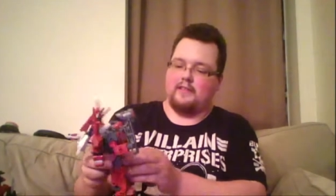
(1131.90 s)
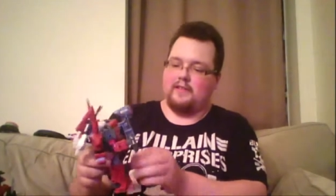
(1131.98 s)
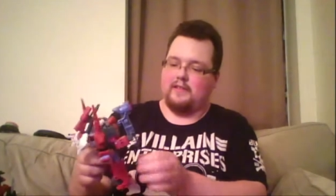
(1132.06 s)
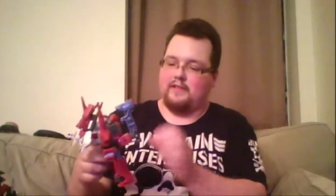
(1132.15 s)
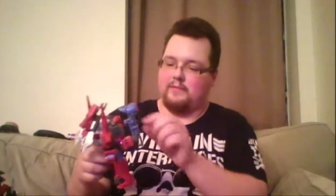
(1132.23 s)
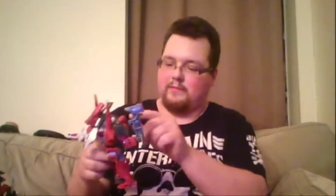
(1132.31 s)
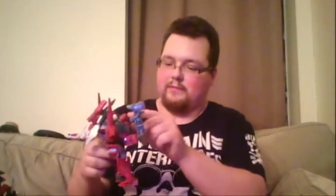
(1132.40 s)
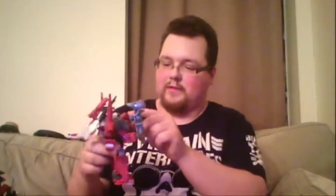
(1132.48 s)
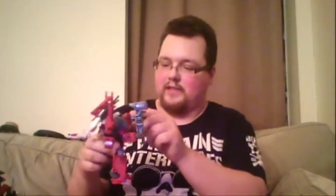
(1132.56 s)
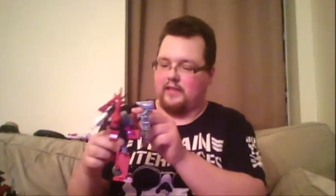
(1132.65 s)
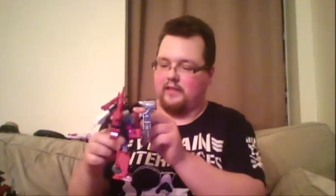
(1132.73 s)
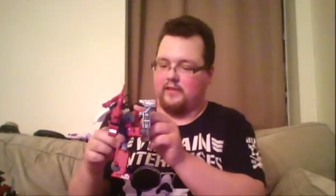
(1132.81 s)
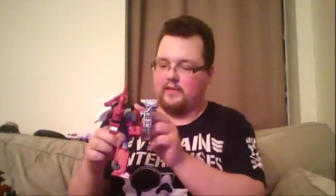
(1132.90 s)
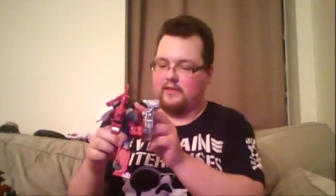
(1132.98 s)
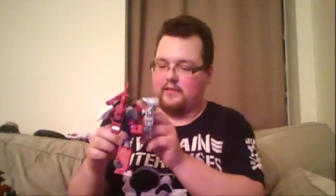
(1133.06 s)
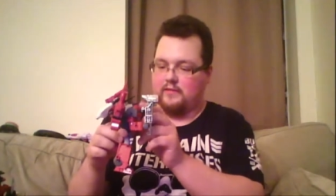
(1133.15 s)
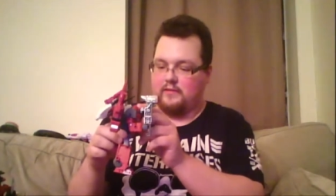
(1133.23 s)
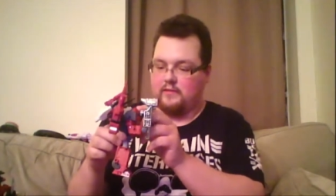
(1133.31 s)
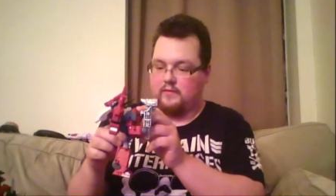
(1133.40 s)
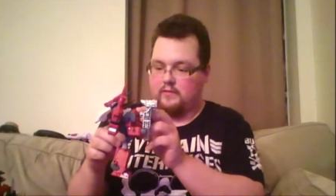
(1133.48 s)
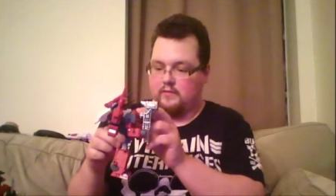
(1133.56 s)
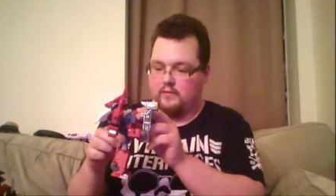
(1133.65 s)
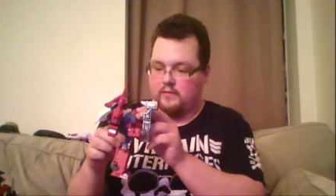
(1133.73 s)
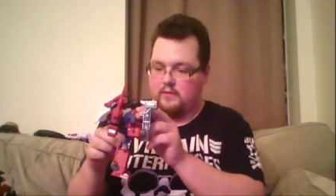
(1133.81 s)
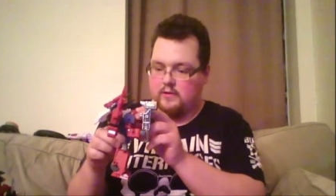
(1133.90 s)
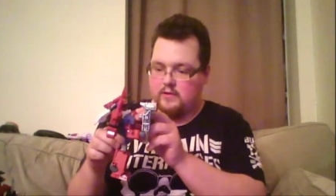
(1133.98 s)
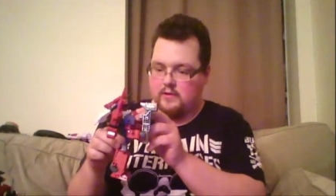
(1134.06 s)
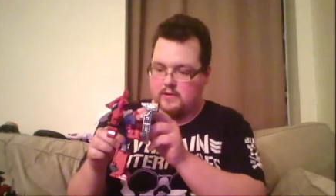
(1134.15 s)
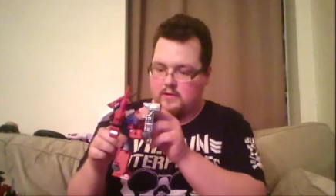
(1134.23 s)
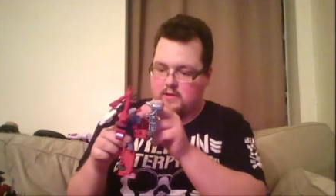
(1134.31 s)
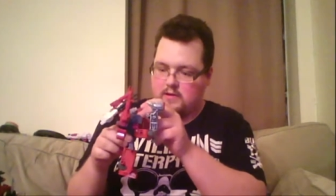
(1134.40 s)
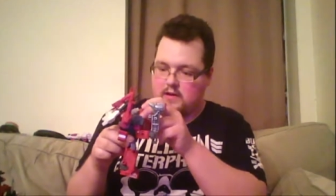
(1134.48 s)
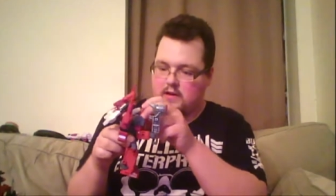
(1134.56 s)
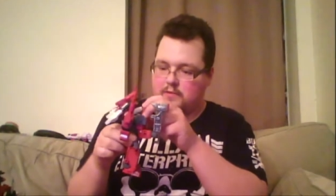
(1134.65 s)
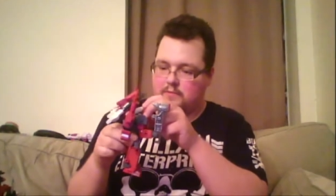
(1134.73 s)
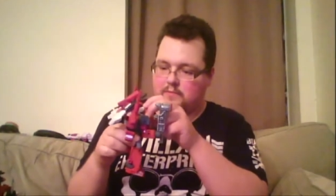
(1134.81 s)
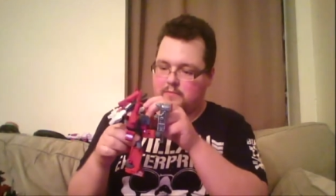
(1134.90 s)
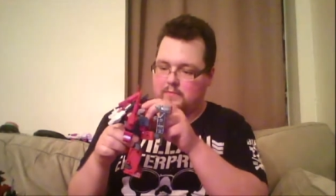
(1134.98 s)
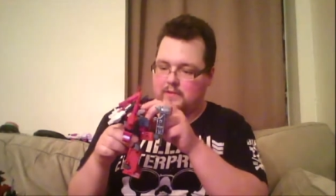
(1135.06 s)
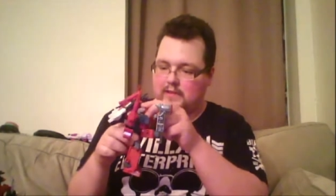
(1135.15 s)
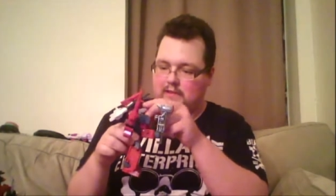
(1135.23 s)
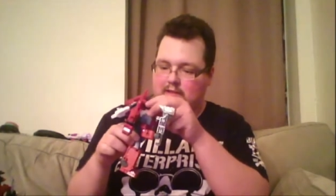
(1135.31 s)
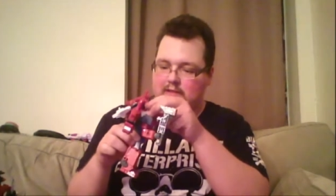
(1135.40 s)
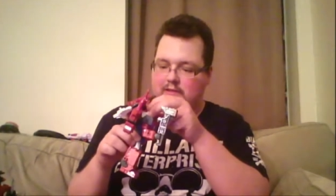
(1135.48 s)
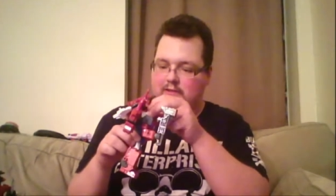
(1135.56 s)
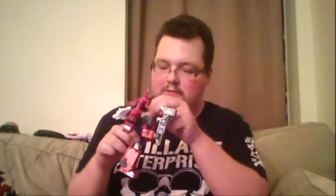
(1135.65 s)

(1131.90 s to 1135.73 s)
These are ridiculous. Oh, and...